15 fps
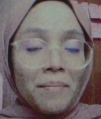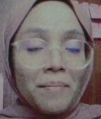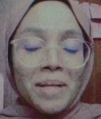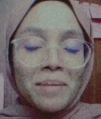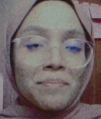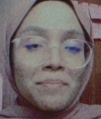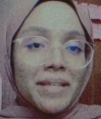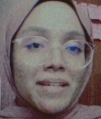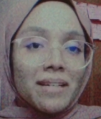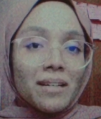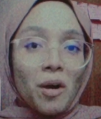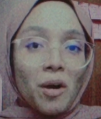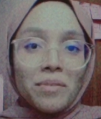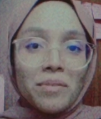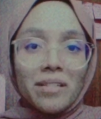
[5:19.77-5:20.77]
might be a
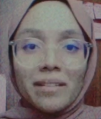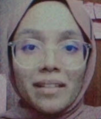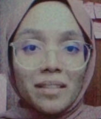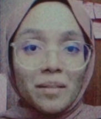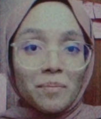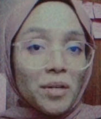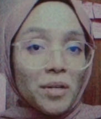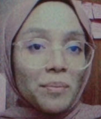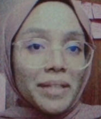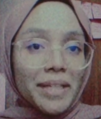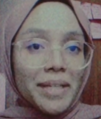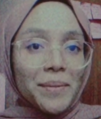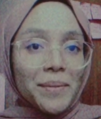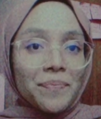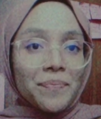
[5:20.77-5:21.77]
commercial title
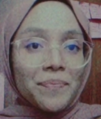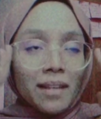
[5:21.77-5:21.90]
property.